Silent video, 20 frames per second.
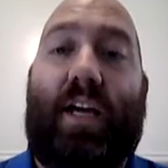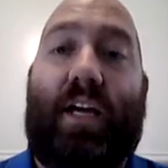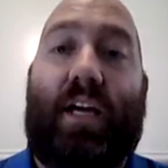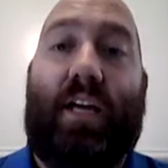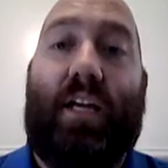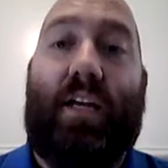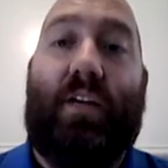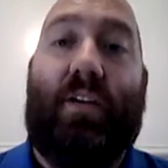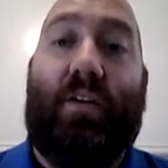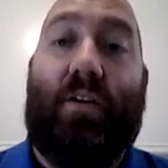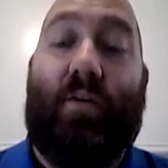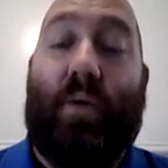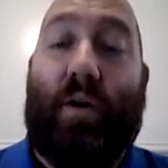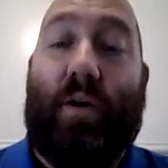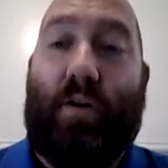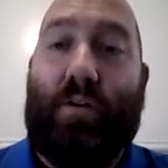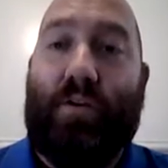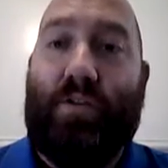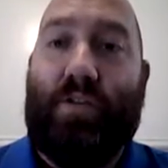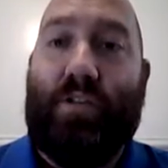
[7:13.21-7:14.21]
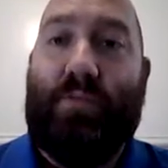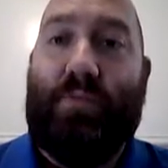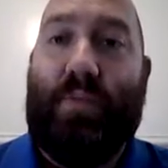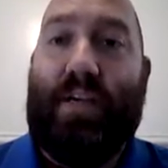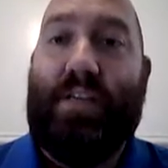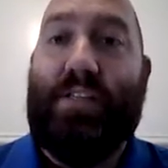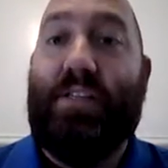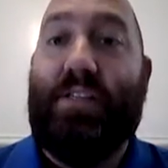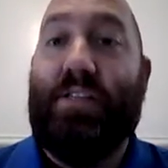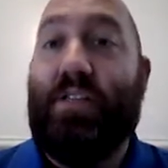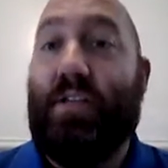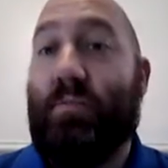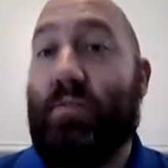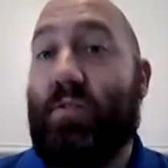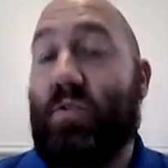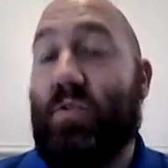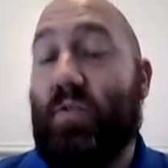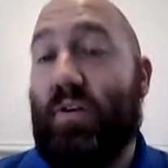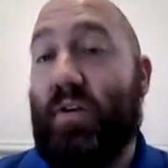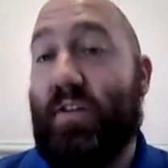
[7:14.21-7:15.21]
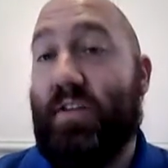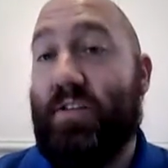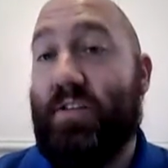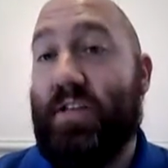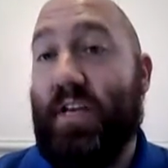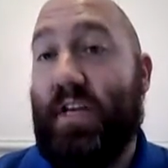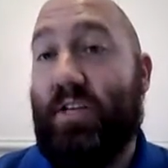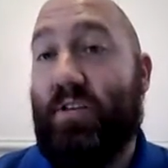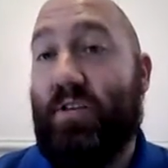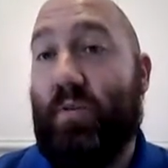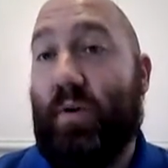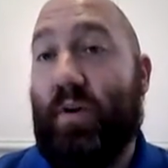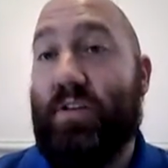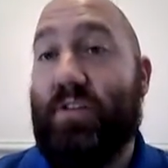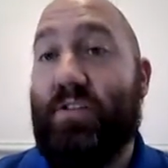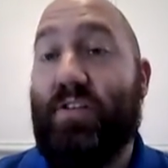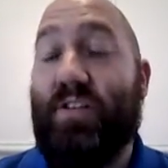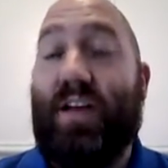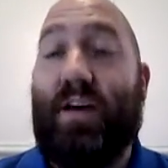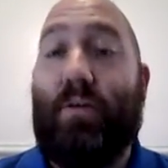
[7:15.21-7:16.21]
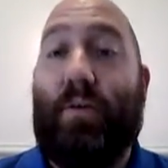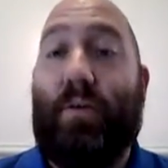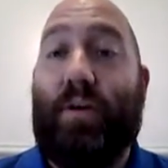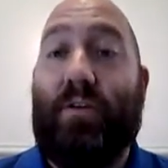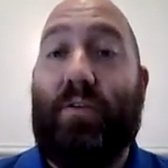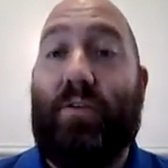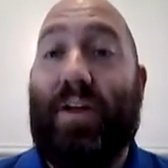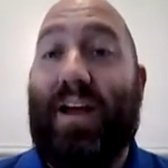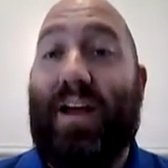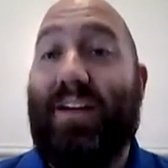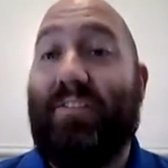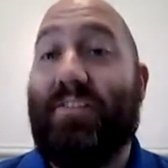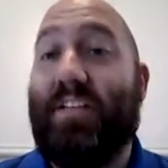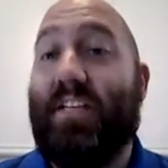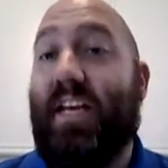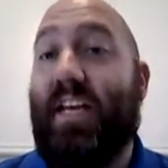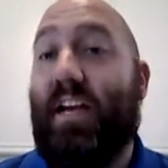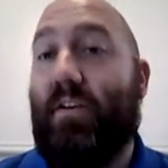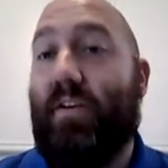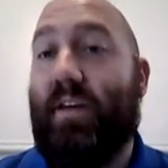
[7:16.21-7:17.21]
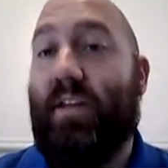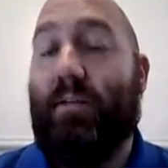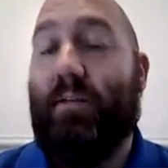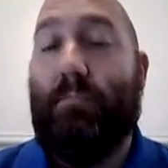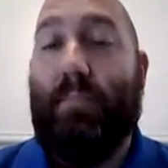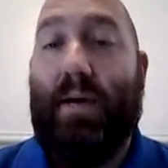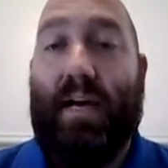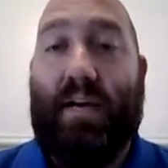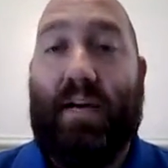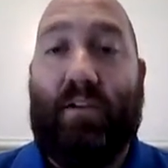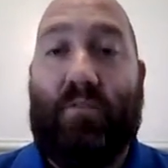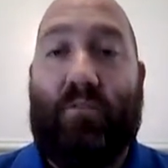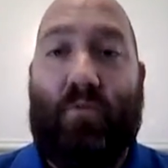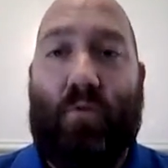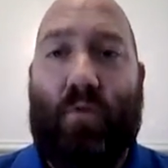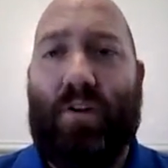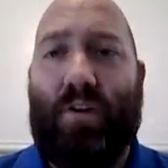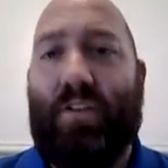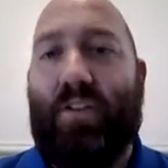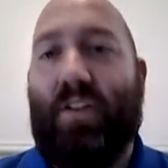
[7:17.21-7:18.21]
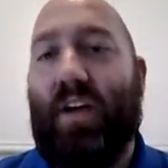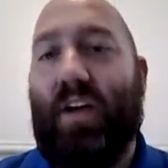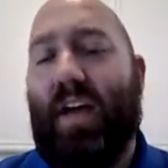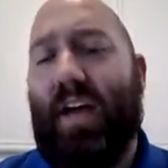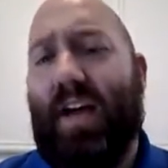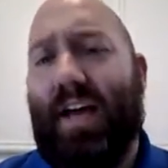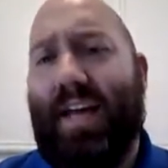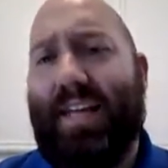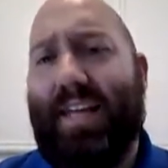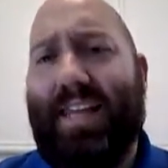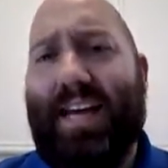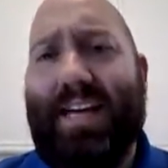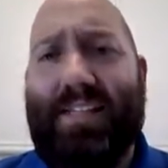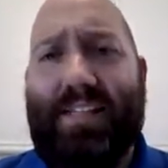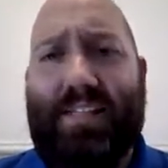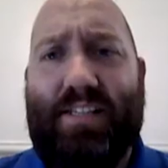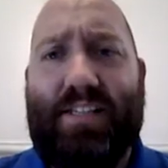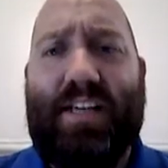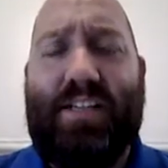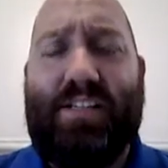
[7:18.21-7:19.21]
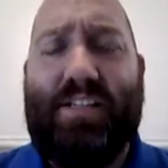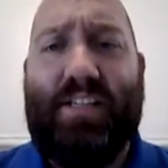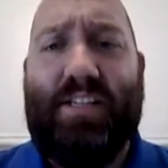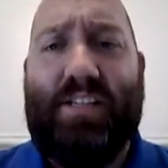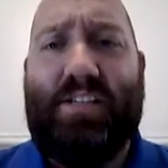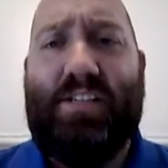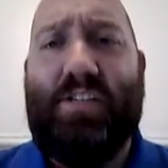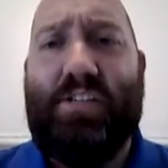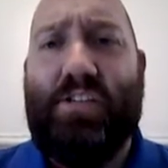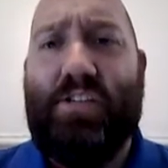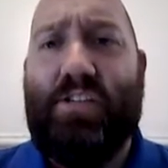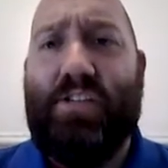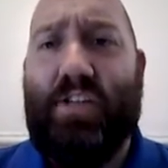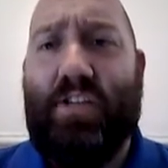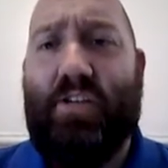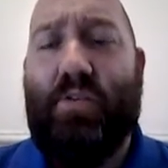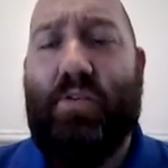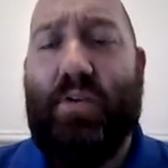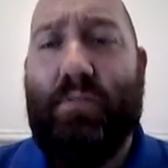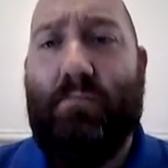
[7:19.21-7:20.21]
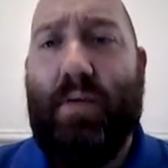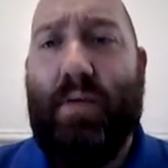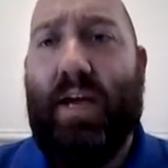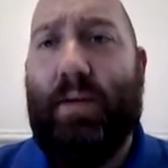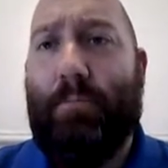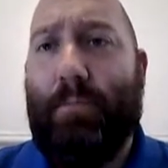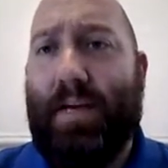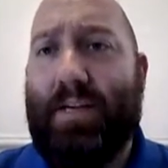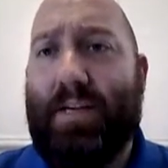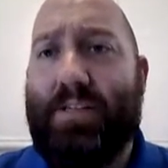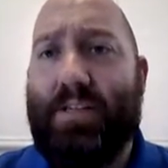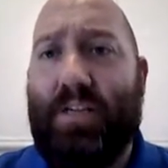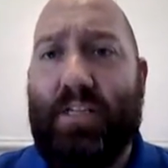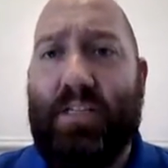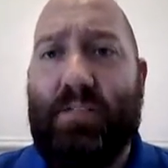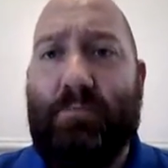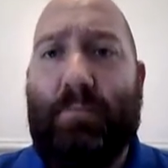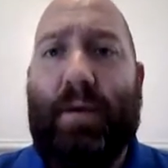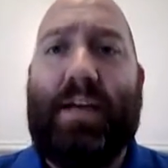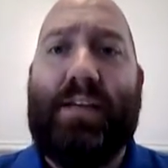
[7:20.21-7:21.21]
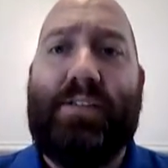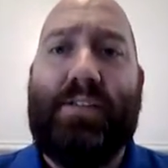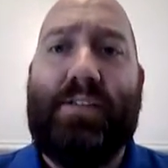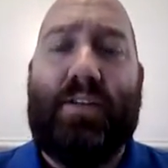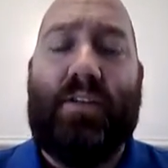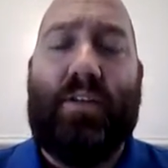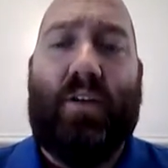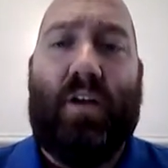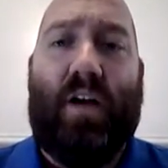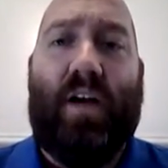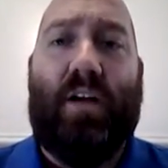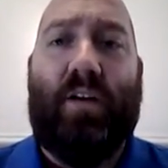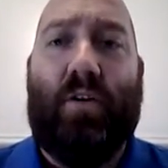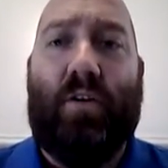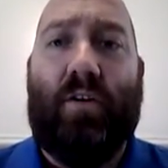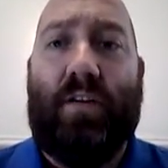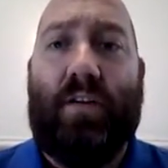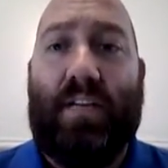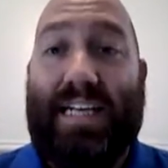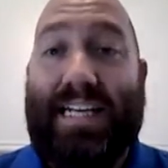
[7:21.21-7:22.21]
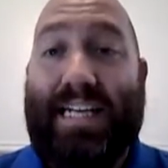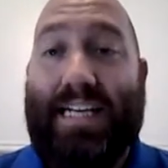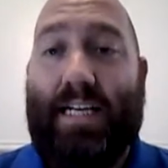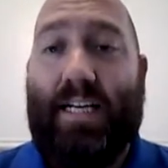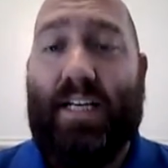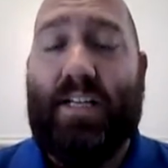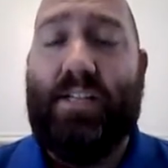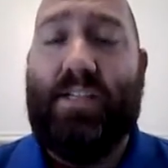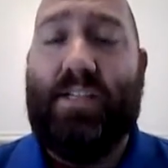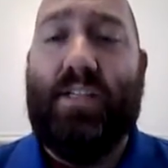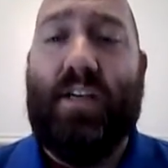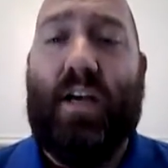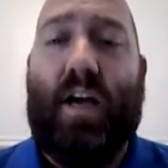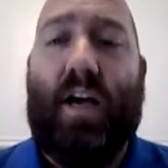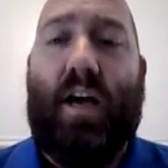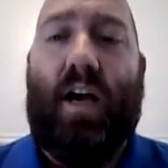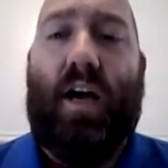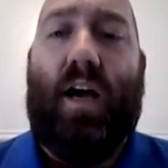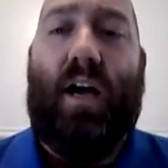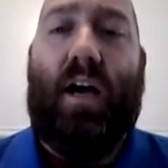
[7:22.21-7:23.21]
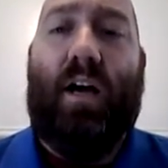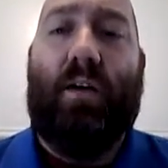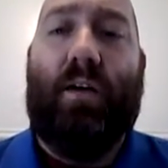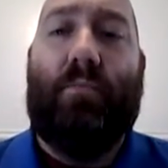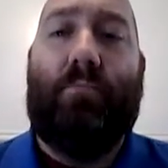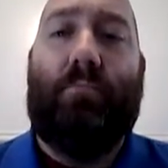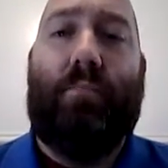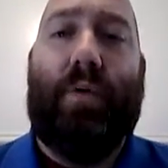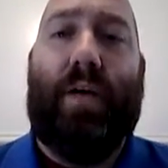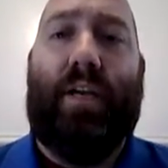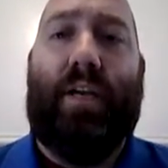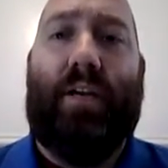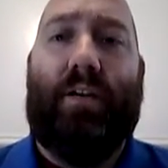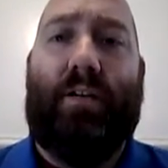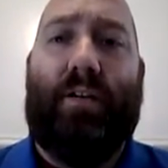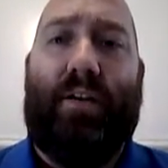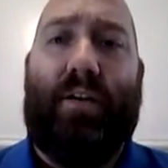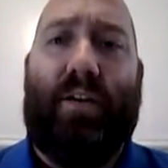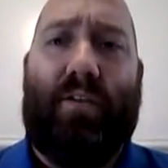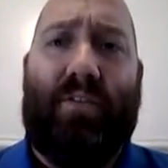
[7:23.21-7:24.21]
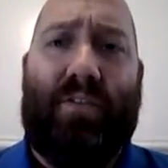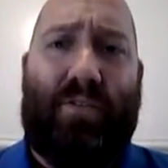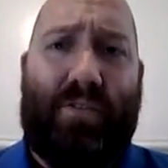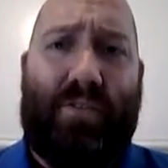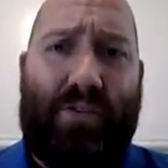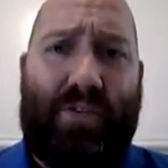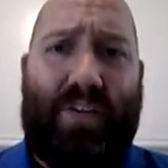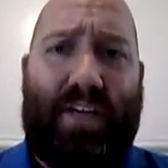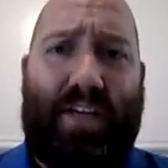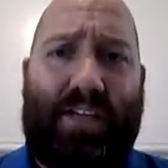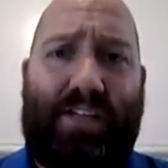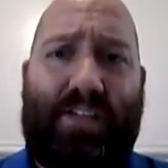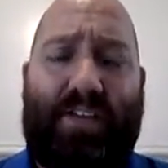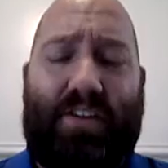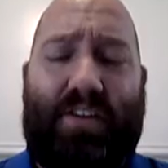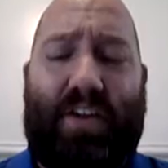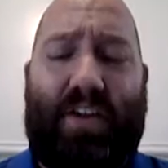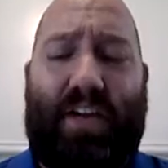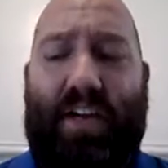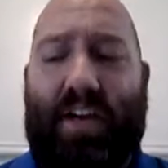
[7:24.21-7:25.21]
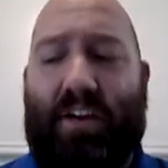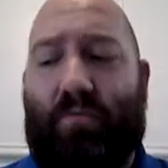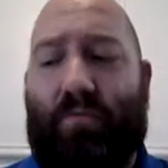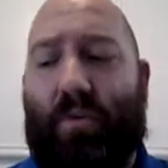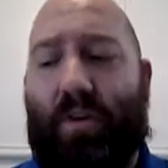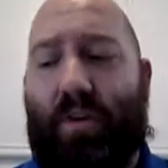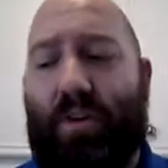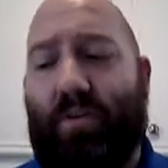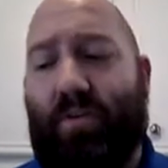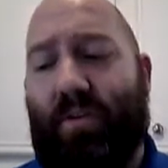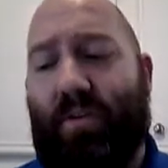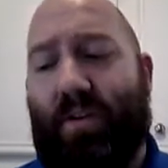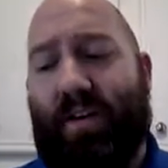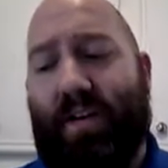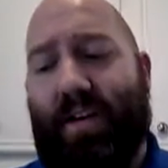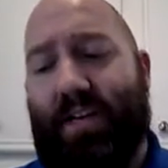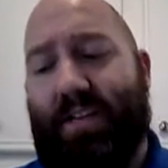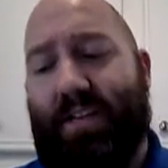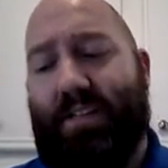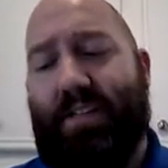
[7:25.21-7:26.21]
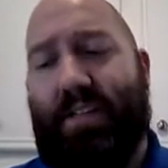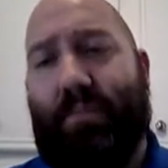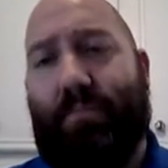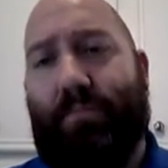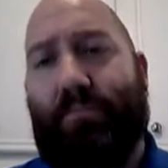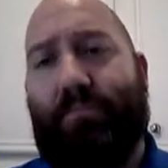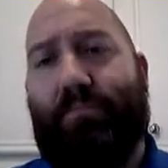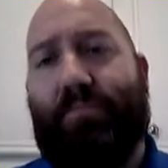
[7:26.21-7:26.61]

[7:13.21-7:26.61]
in your rehearsal space and some stored in the sanctuary, so that way you don't have to carry them back and forth. That's a decision that you can make based on space and your needs. But those are things to think of when you're organizing.